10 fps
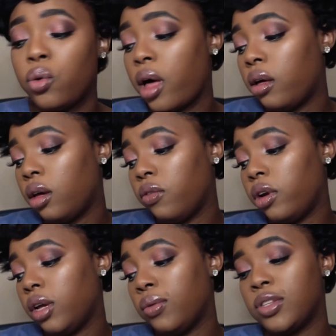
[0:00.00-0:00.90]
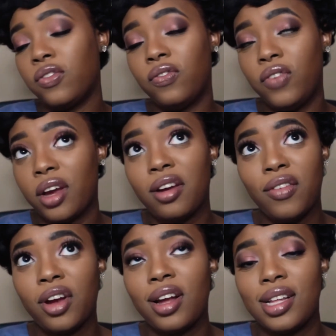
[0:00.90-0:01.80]
However, it was very,
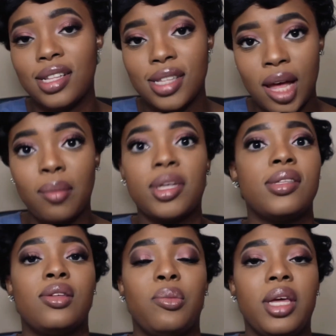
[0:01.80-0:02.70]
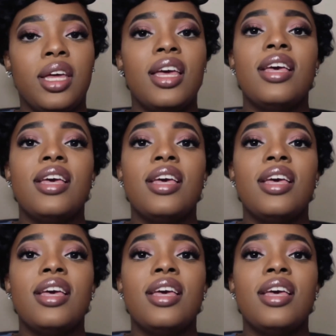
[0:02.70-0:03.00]
very time consuming.